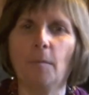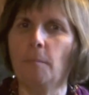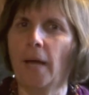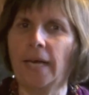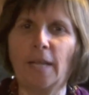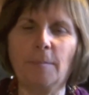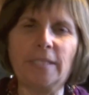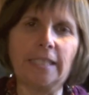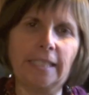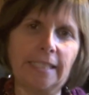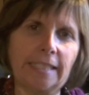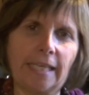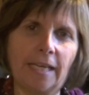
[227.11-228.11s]
My name is
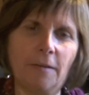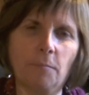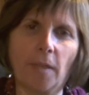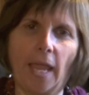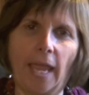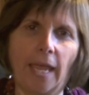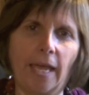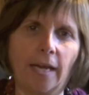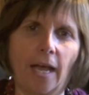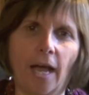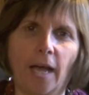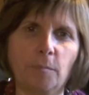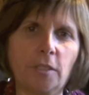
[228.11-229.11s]
Linda, and
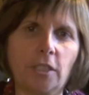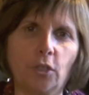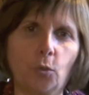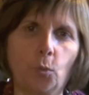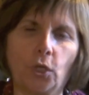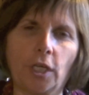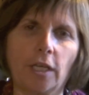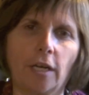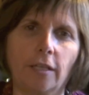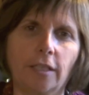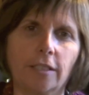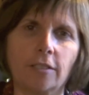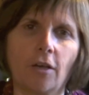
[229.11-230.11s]
I'm still working
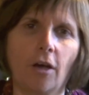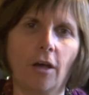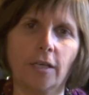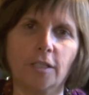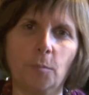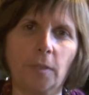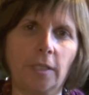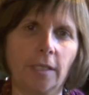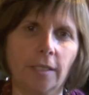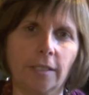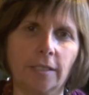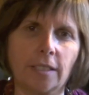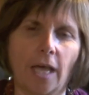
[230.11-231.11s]
on this cause
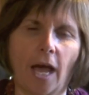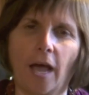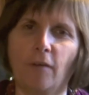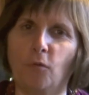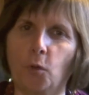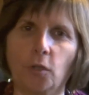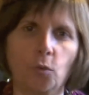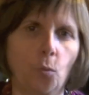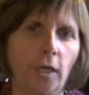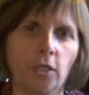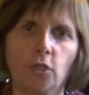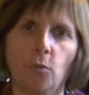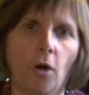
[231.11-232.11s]
because I've worked
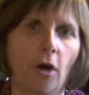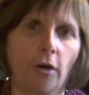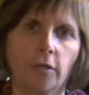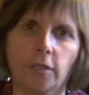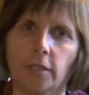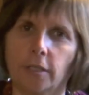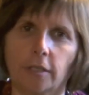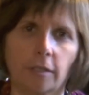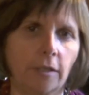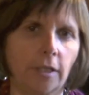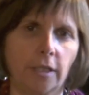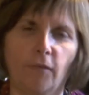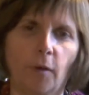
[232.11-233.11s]
way too hard to
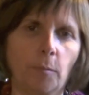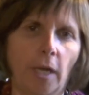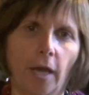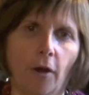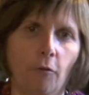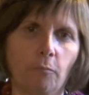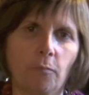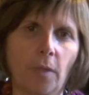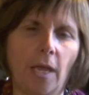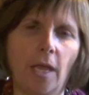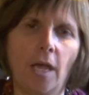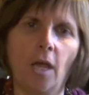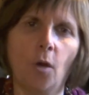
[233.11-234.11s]
give up now.
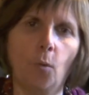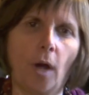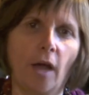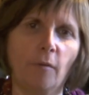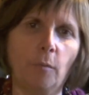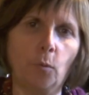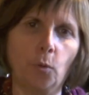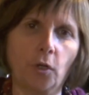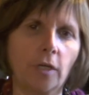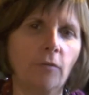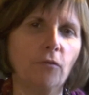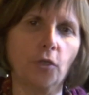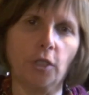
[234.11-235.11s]
I've been
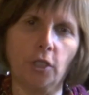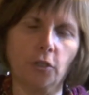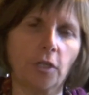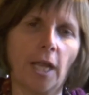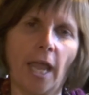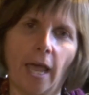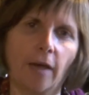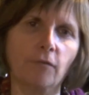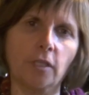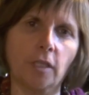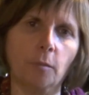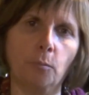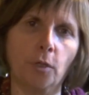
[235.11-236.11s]
working for a year and a half
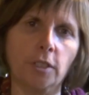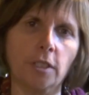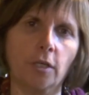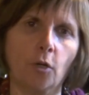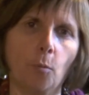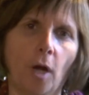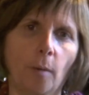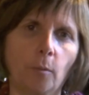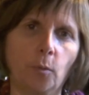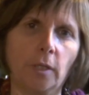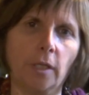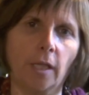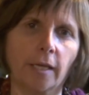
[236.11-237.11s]
to get President Obama
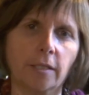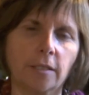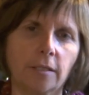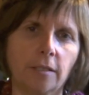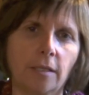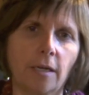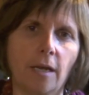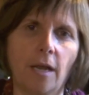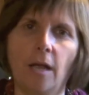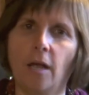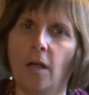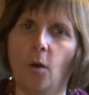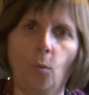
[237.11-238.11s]
reelected.
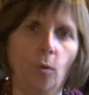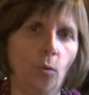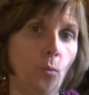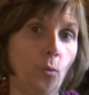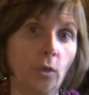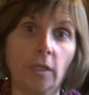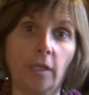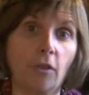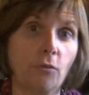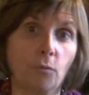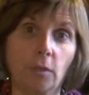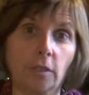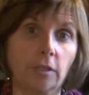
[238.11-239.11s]
We're really
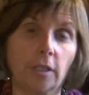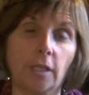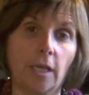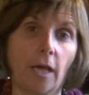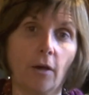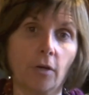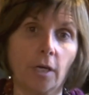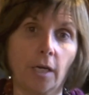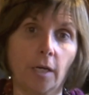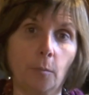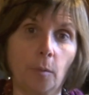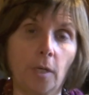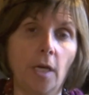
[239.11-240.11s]
thrilled with the
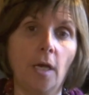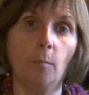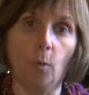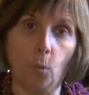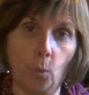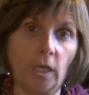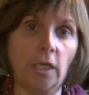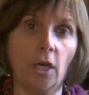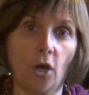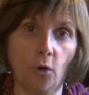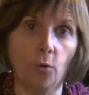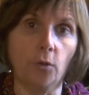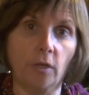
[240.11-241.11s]
outcome, but we
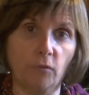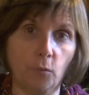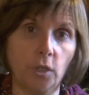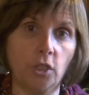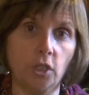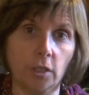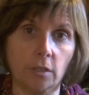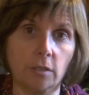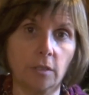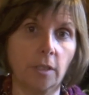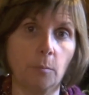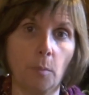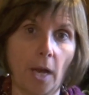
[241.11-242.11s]
know that if we just
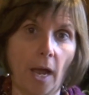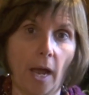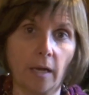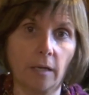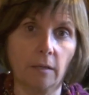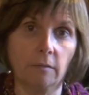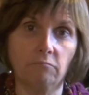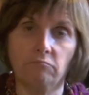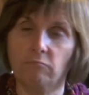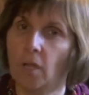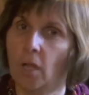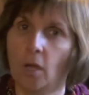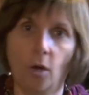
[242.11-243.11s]
sit back,
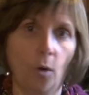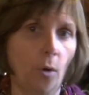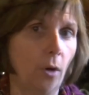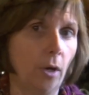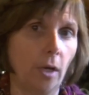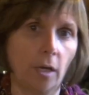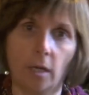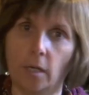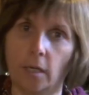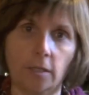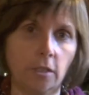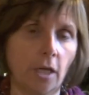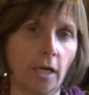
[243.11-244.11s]

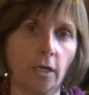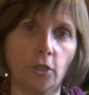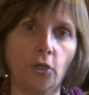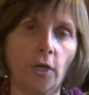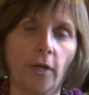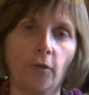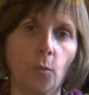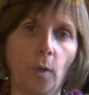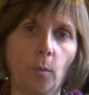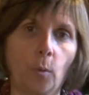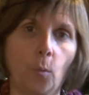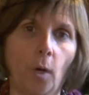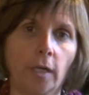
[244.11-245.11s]
it's not going to turn out the way
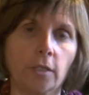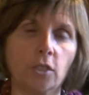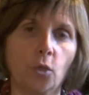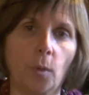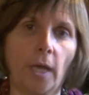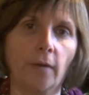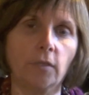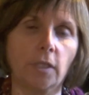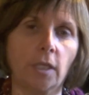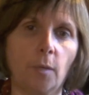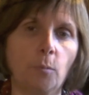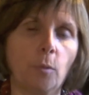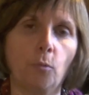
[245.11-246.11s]
we want. So we have to
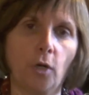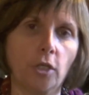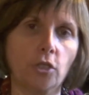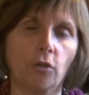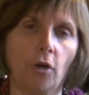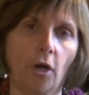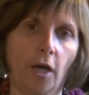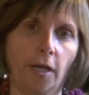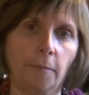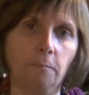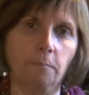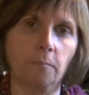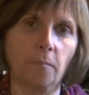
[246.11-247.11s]
keep the pressure
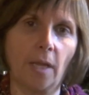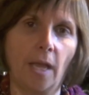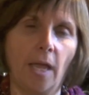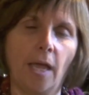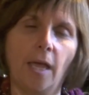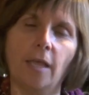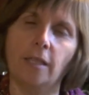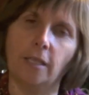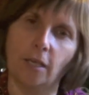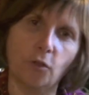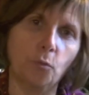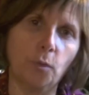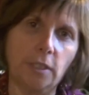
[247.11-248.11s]
on. The
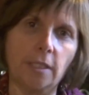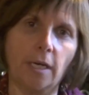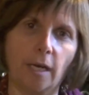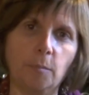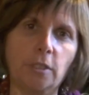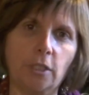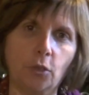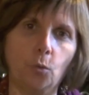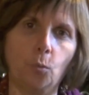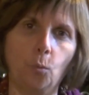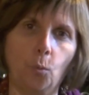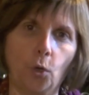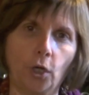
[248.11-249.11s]
other reason I'm
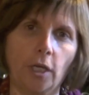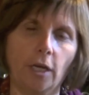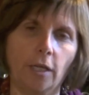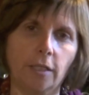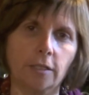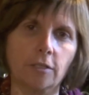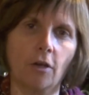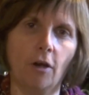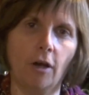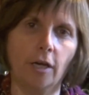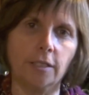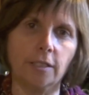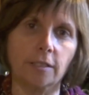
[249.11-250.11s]
still working on this
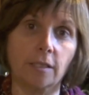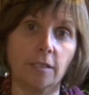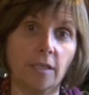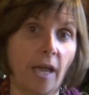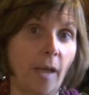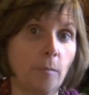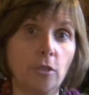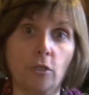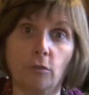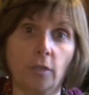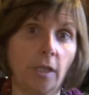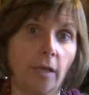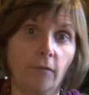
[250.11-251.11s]
cause is because I
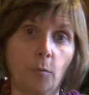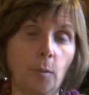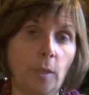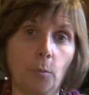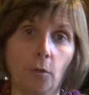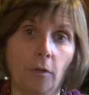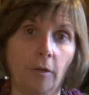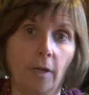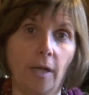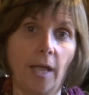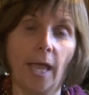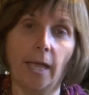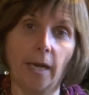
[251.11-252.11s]
absolutely love the people
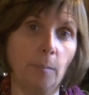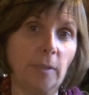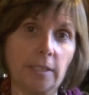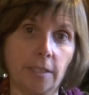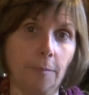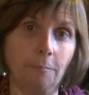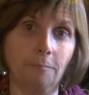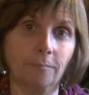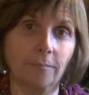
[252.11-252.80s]
and I miss them.